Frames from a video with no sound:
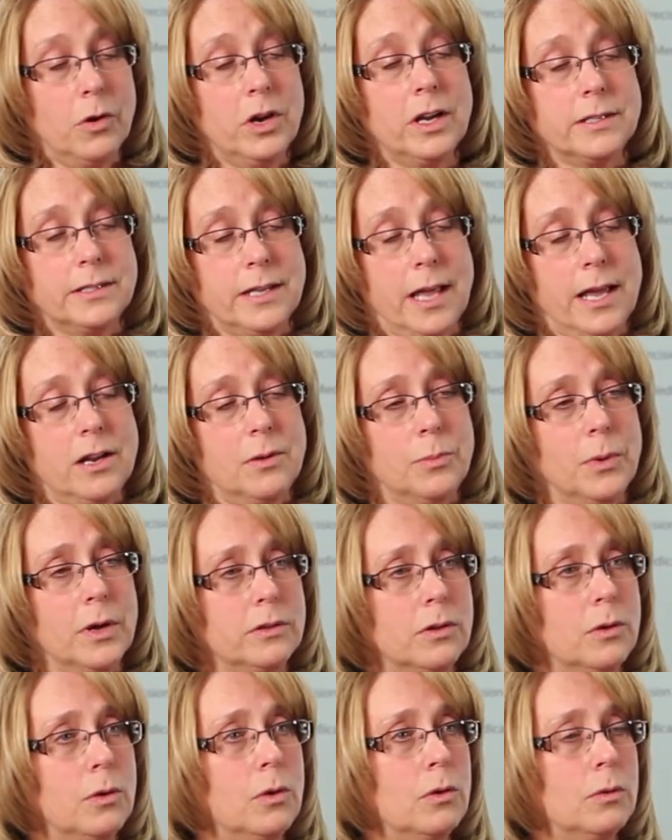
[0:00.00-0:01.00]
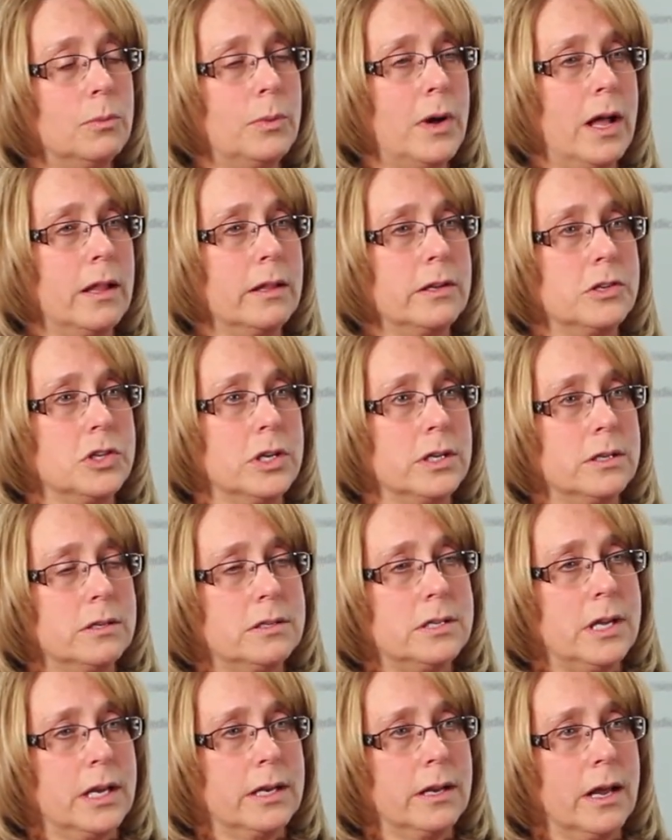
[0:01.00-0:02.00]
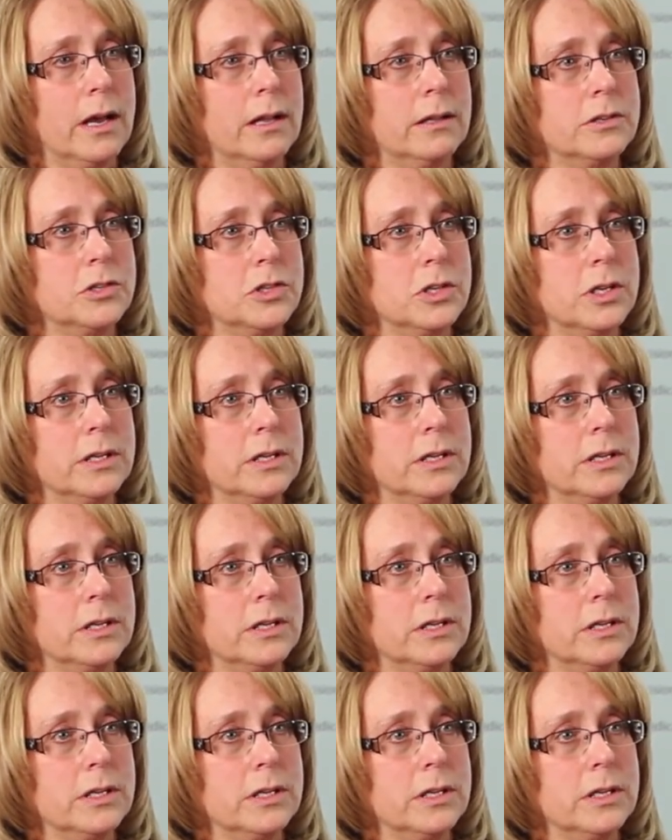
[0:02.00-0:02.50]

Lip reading: excited about the whole PolyJet technology